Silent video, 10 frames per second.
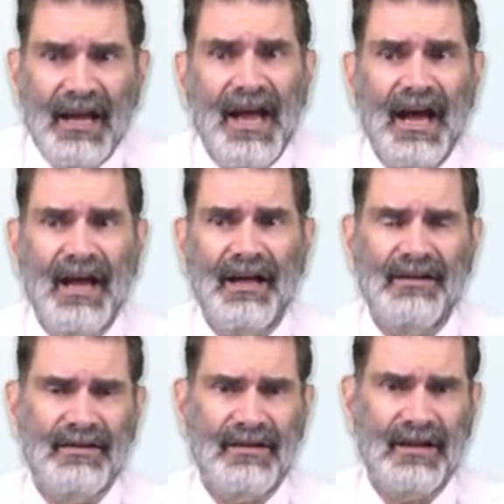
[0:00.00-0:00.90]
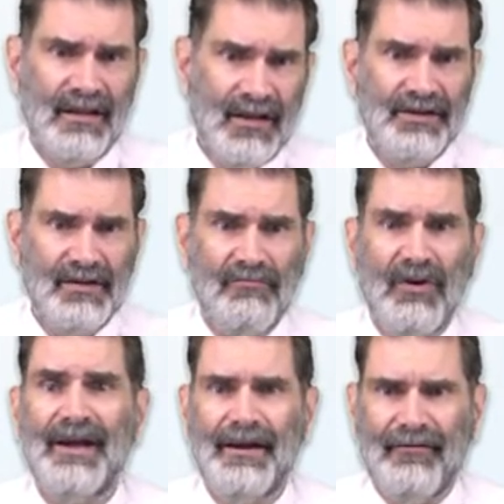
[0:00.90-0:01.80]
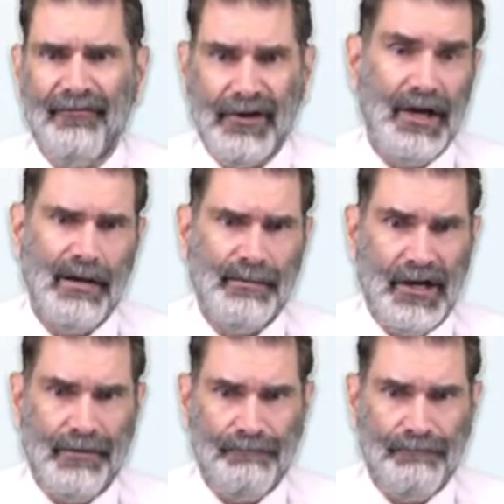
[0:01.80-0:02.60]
and the London whale phenomena.